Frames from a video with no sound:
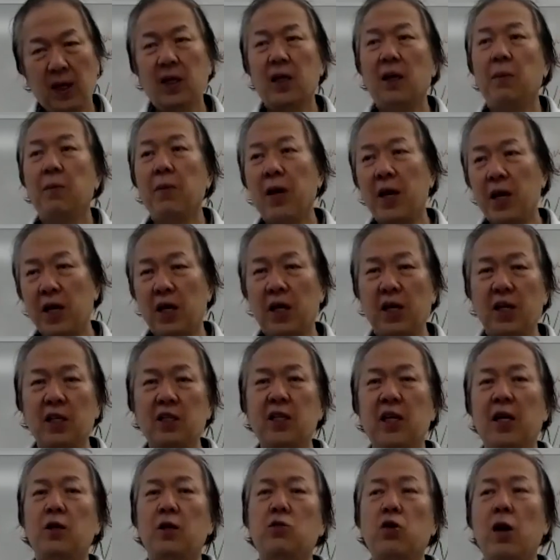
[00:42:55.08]
It
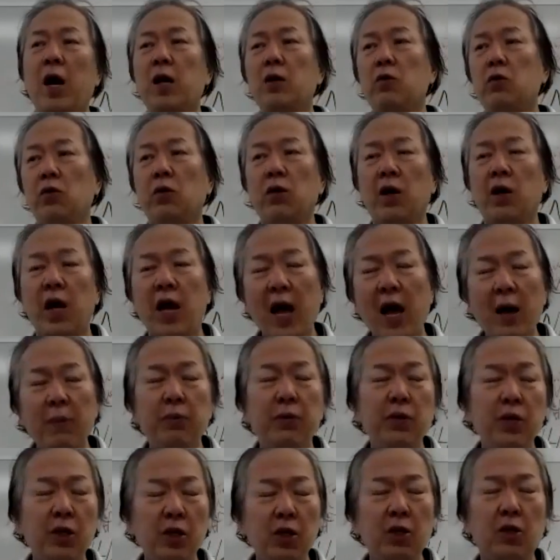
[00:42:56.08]
means they try to help
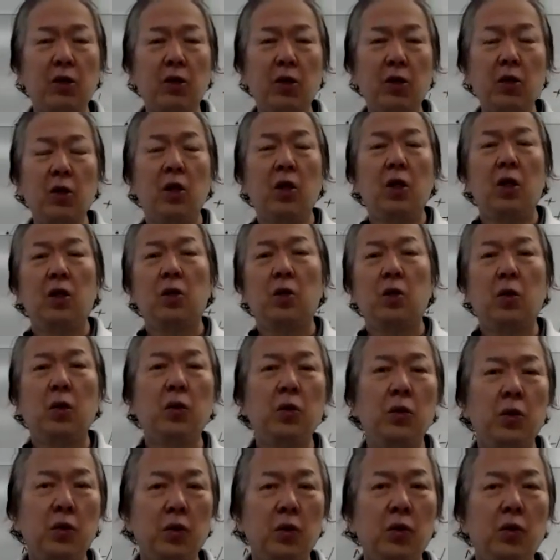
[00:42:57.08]
you
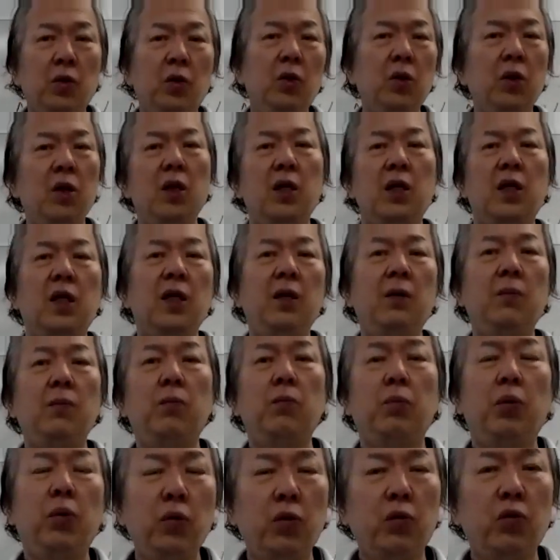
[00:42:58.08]
to
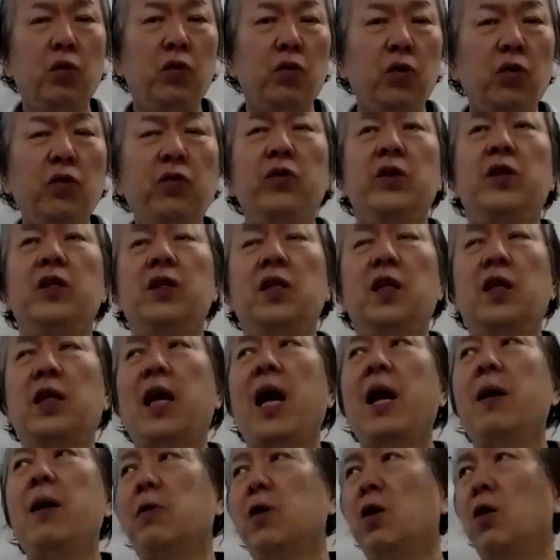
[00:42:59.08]
improve the
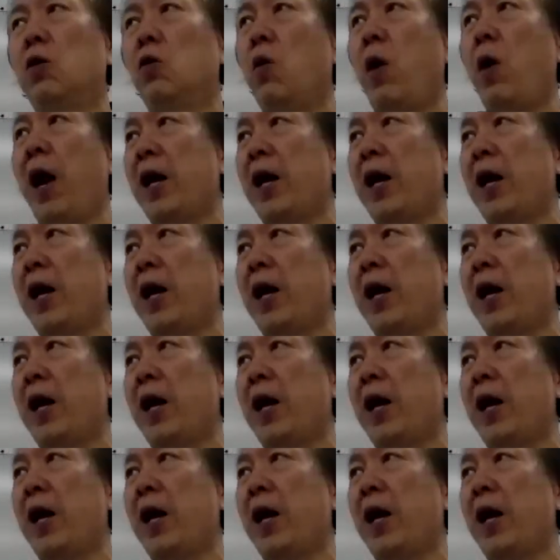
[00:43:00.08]
chemical